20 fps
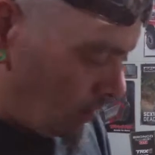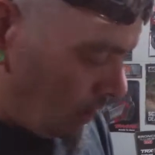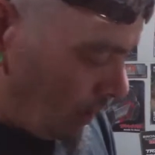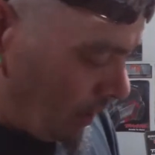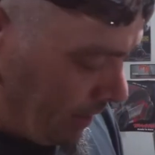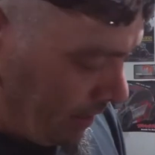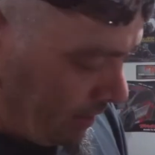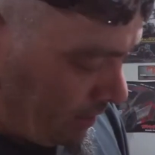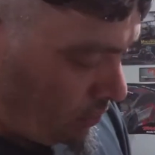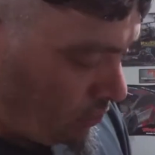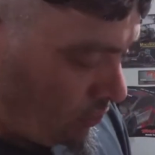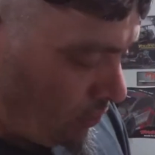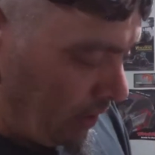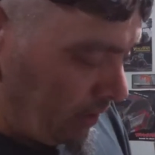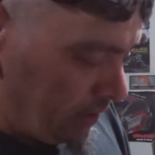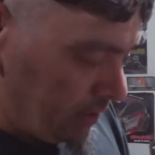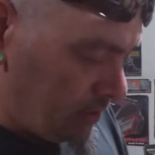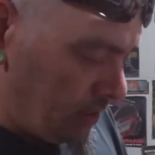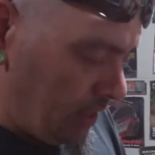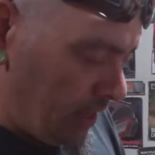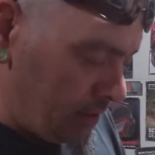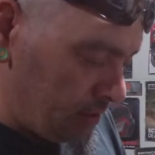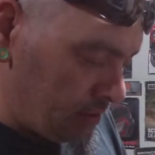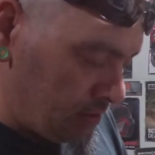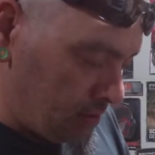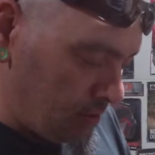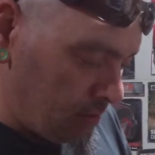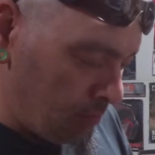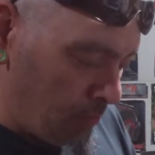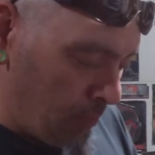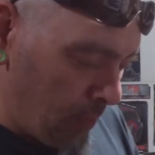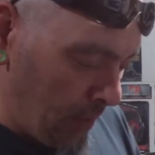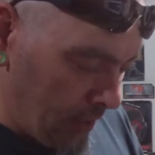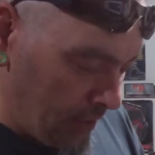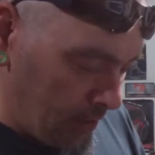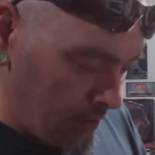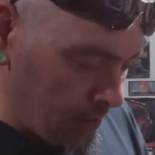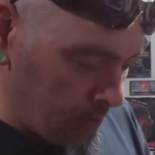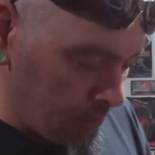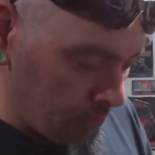I created that
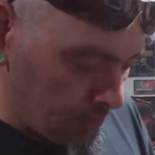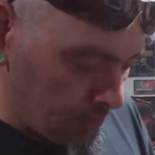bed.